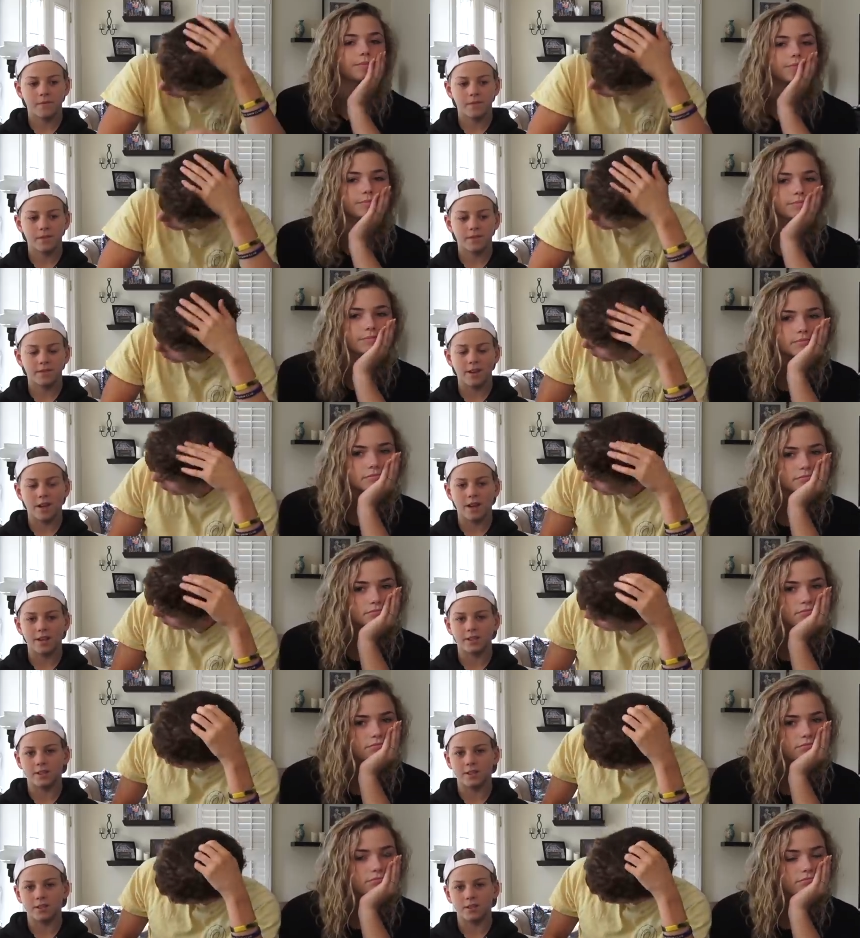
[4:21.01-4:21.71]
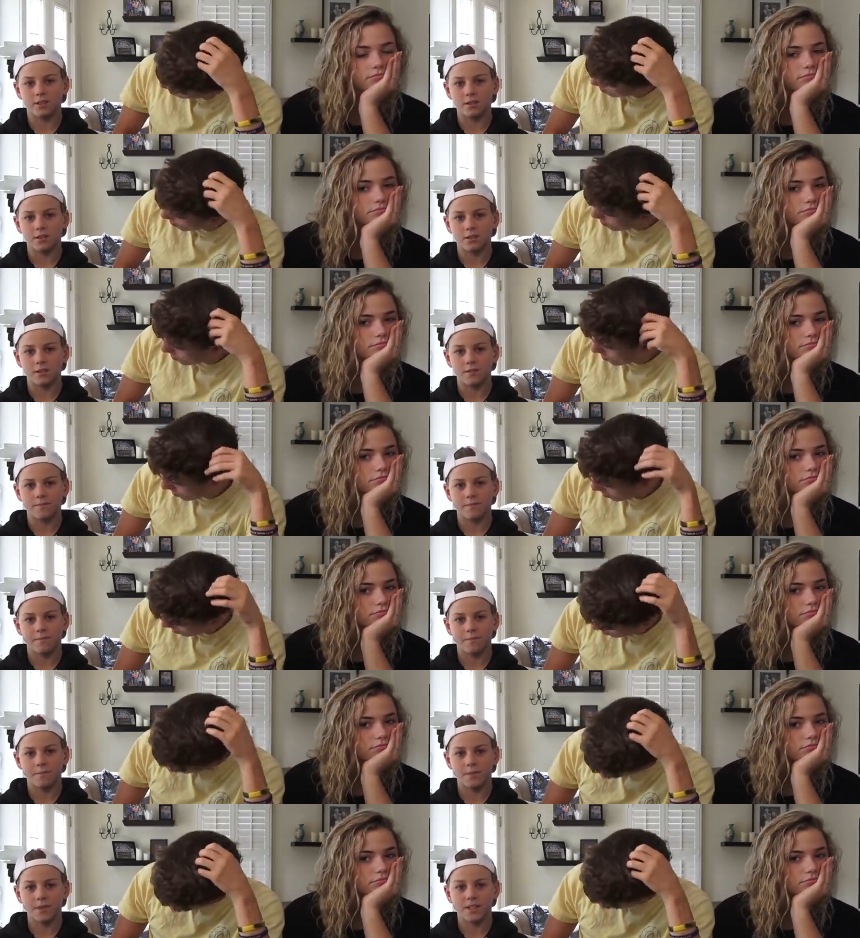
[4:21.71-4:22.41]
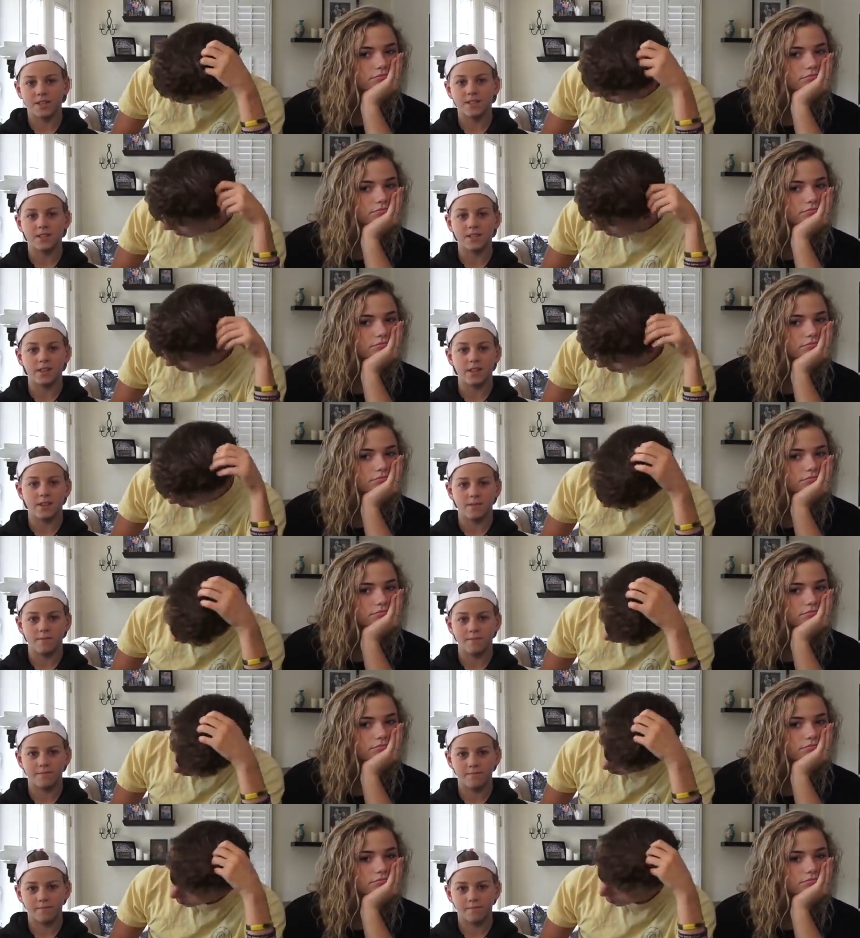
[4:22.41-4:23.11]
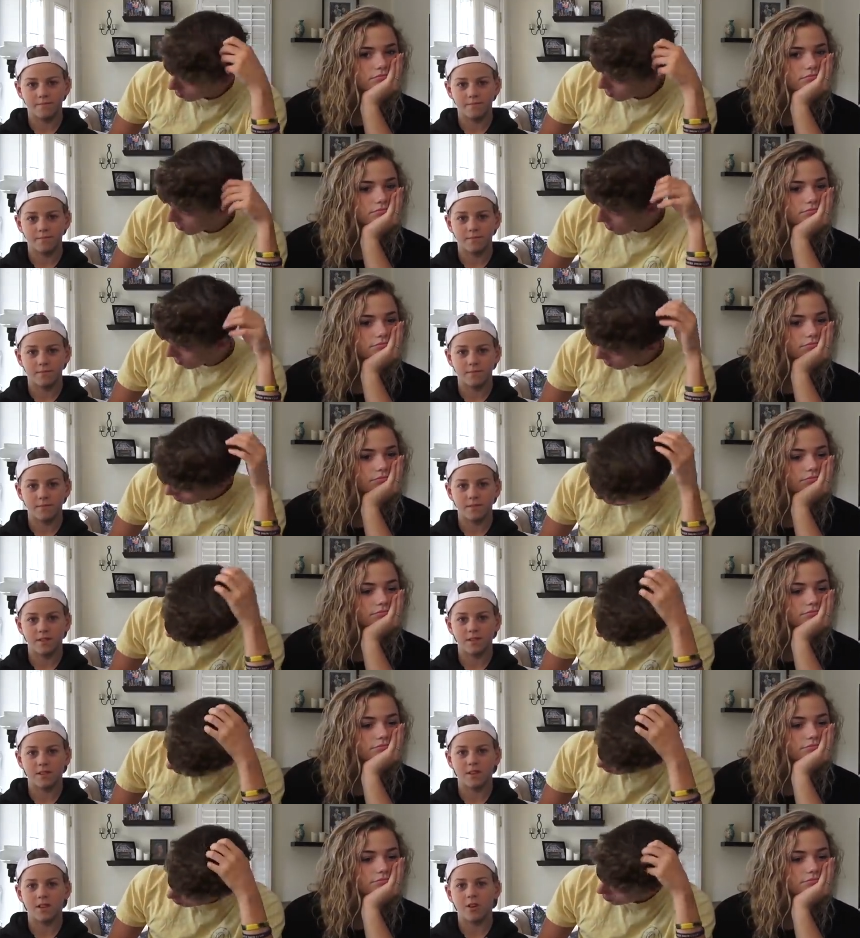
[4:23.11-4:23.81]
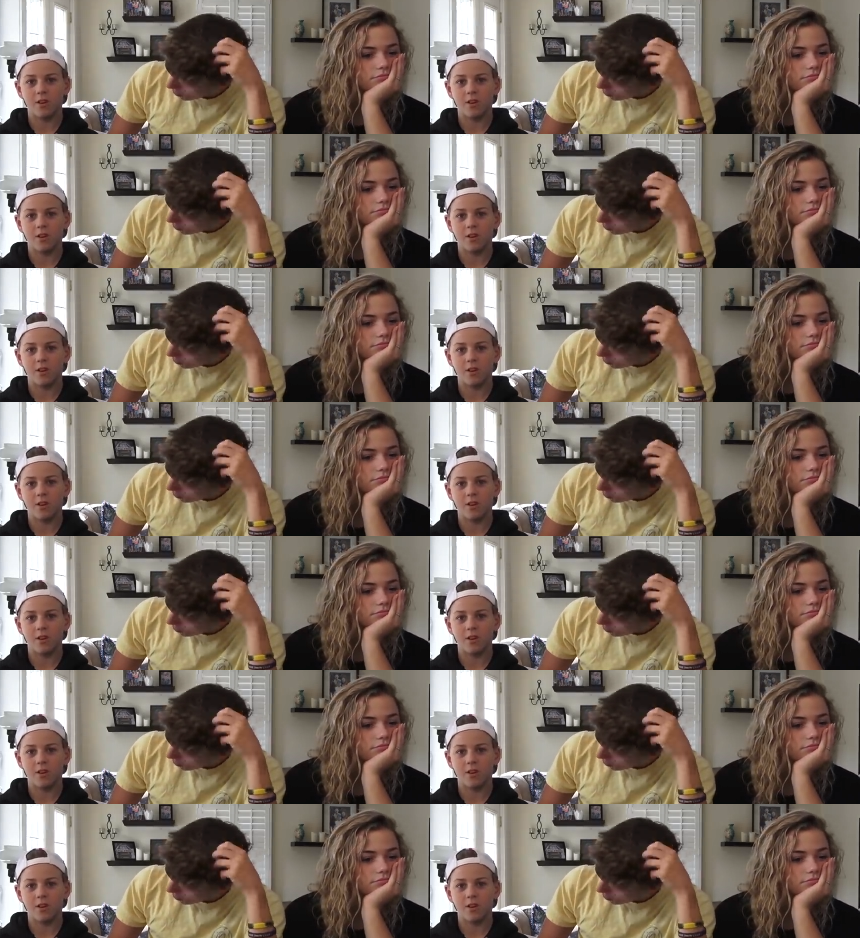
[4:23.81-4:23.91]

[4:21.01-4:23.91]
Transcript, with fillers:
Speaker 1: science teacher, Miss C. The